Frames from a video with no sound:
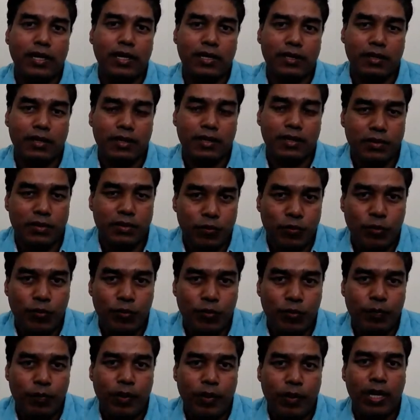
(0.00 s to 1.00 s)
this
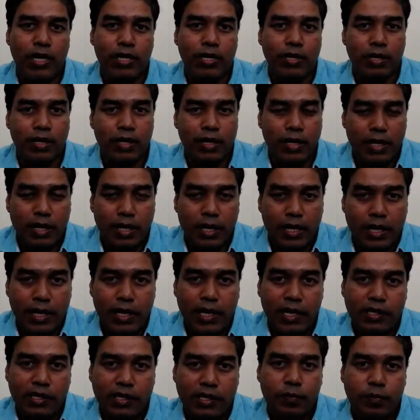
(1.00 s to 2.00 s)
moving part
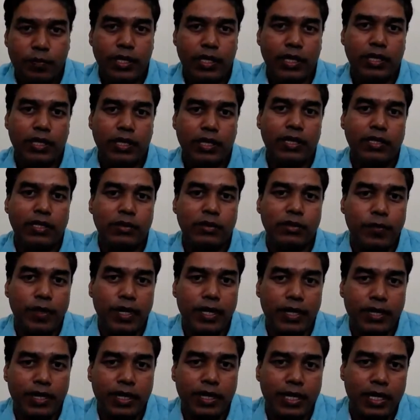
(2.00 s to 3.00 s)
is being
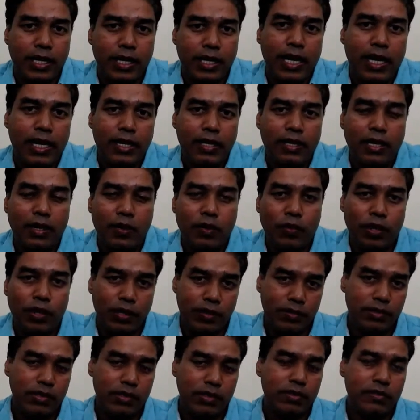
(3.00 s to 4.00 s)
inspected at the
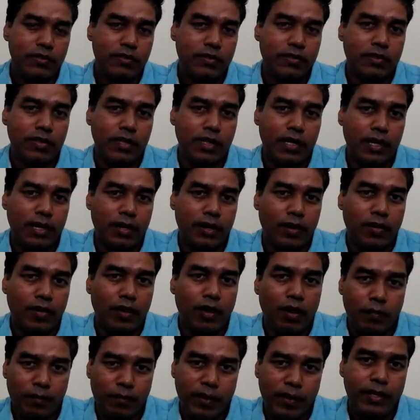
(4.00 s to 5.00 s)
locations
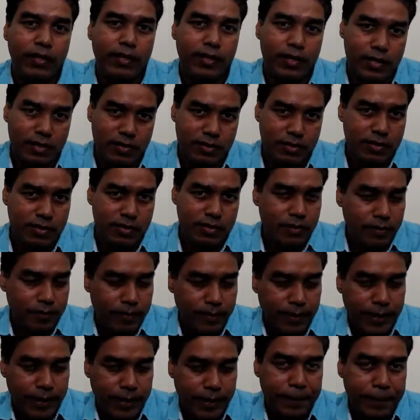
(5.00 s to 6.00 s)
of interest.
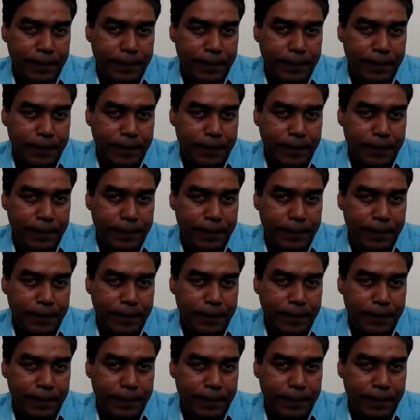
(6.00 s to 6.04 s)
Okay.